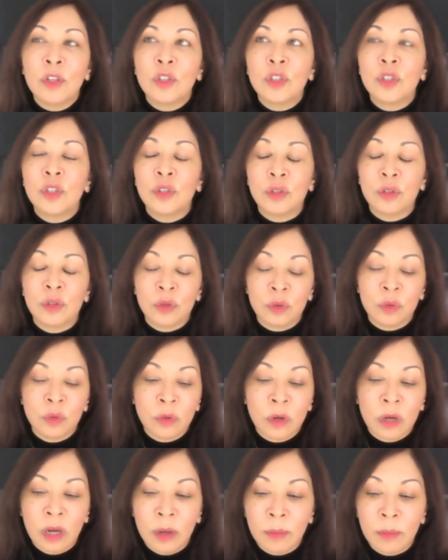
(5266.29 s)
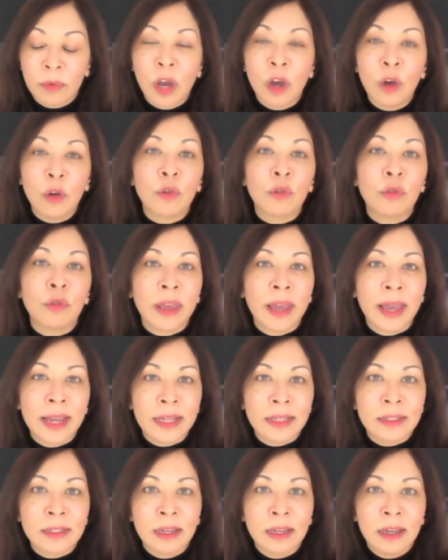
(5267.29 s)
to
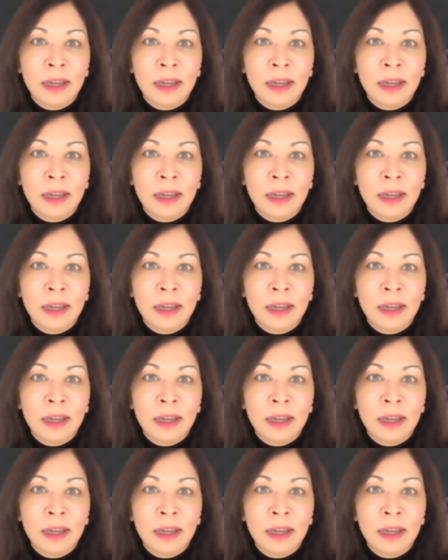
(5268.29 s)
co-create,